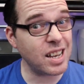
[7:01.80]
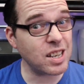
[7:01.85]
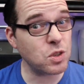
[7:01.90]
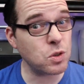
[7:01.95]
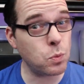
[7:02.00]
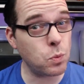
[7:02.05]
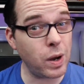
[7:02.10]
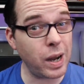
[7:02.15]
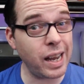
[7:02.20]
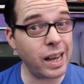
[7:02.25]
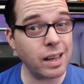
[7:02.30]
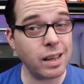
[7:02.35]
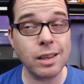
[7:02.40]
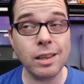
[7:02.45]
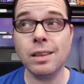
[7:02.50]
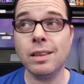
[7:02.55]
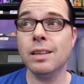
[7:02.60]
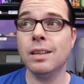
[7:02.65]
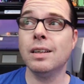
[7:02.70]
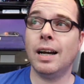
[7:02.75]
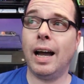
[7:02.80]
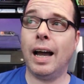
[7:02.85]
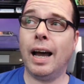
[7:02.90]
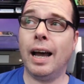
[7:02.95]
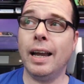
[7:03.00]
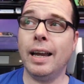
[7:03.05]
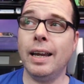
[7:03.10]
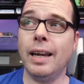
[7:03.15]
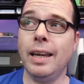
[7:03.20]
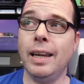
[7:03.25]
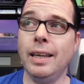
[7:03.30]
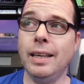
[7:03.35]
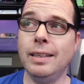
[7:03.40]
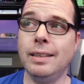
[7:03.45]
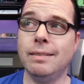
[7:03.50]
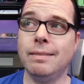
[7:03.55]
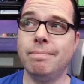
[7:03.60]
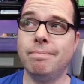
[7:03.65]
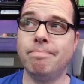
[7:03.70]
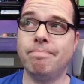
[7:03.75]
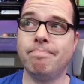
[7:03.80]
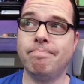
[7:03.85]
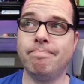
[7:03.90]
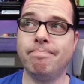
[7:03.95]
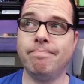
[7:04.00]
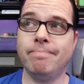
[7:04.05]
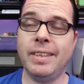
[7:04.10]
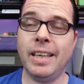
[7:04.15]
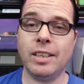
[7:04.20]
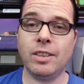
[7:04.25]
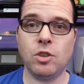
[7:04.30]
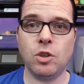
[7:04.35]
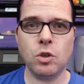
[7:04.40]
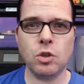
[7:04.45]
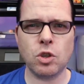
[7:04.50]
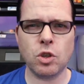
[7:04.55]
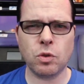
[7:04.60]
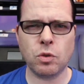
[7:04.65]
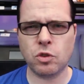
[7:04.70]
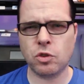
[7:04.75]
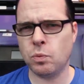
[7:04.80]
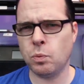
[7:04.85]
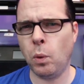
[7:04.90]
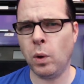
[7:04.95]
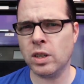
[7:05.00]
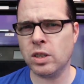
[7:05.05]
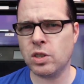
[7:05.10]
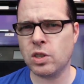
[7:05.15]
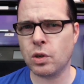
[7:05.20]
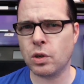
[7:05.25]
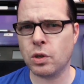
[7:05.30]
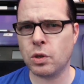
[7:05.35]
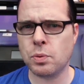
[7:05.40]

as well. I did use it once or